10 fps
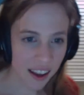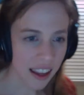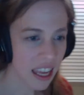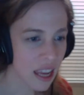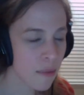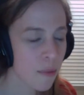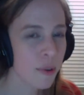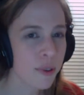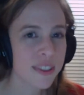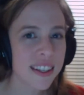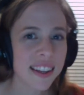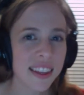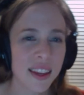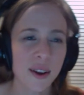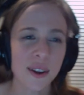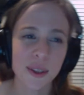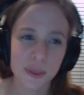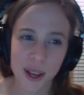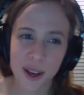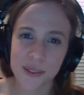keep producing the art you
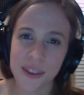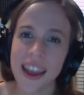love,